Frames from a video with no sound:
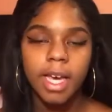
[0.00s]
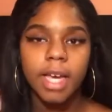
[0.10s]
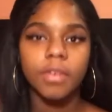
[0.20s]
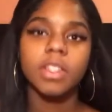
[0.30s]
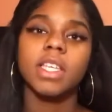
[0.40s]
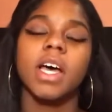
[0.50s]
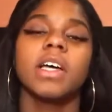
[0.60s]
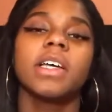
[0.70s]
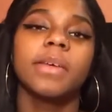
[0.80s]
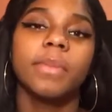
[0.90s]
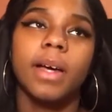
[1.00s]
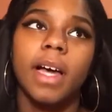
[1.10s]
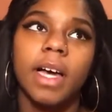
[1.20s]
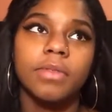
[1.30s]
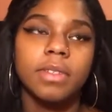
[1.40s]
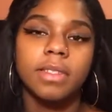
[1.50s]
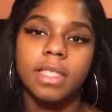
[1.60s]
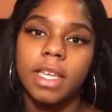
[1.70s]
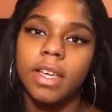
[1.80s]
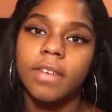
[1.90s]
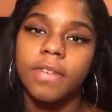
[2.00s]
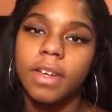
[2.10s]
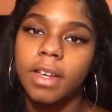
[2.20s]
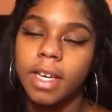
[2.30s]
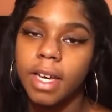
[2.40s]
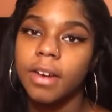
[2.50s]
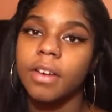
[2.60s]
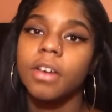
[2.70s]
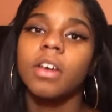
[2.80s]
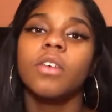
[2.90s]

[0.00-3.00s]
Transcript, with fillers: Every time I receive a hair